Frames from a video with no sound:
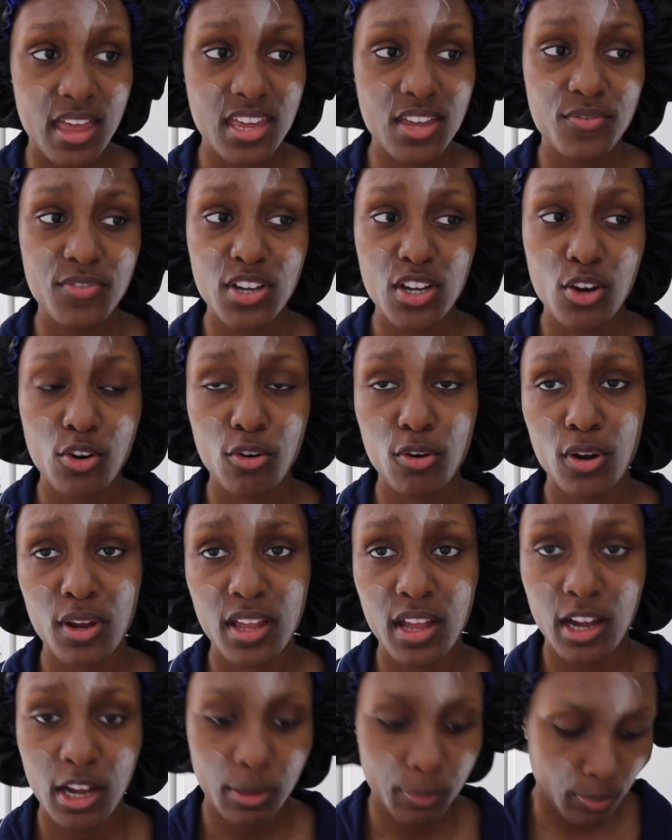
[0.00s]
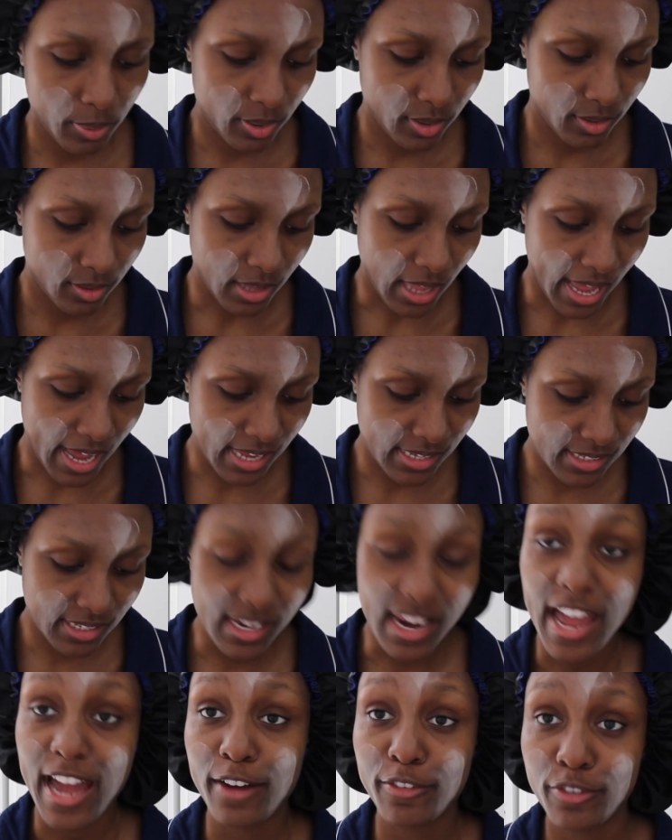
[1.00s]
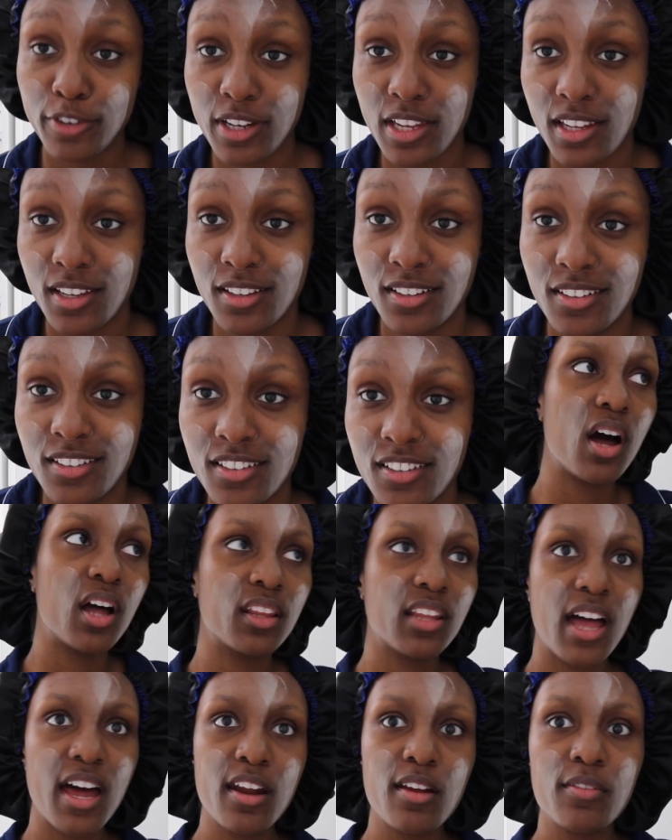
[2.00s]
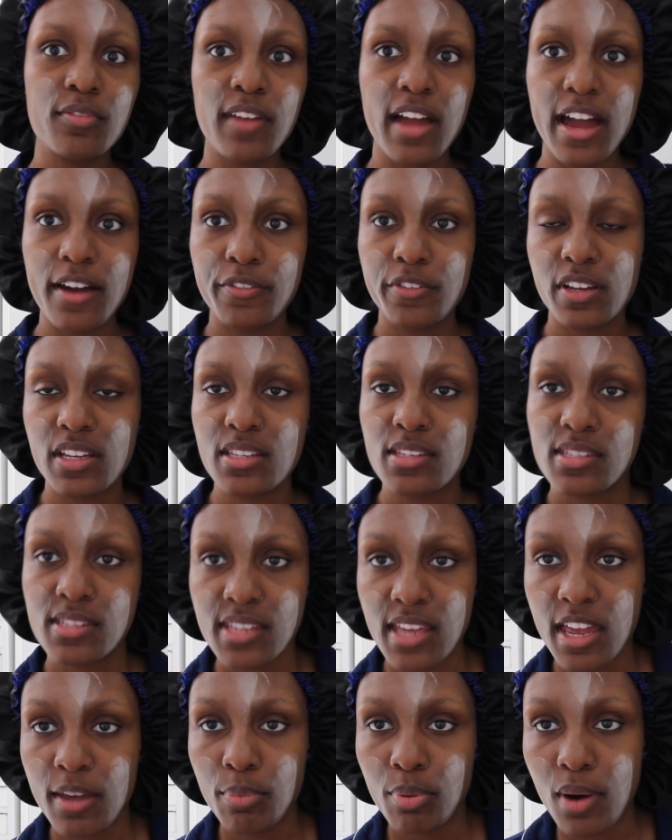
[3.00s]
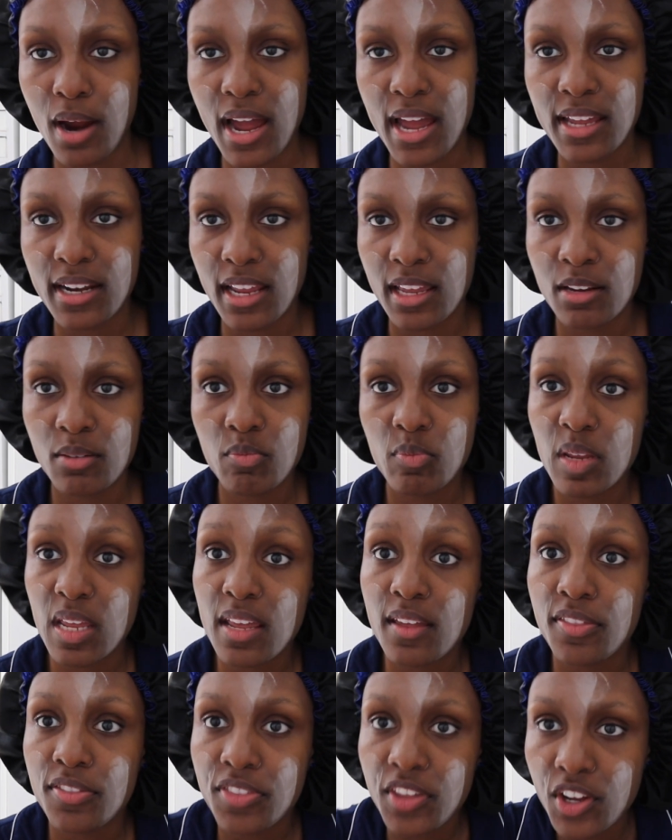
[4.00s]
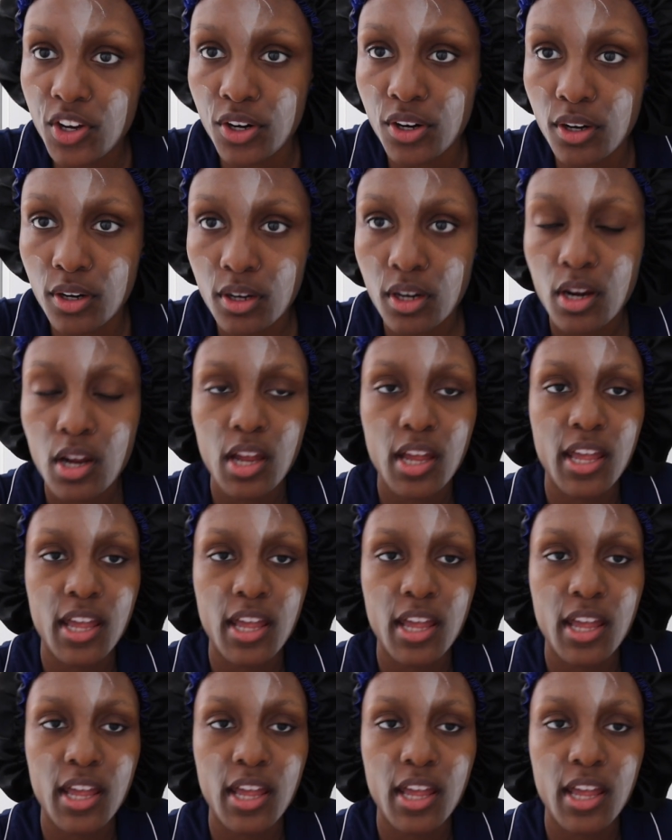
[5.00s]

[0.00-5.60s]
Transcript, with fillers: Even growing up as an African, a lot of Africans take pride in being thicker.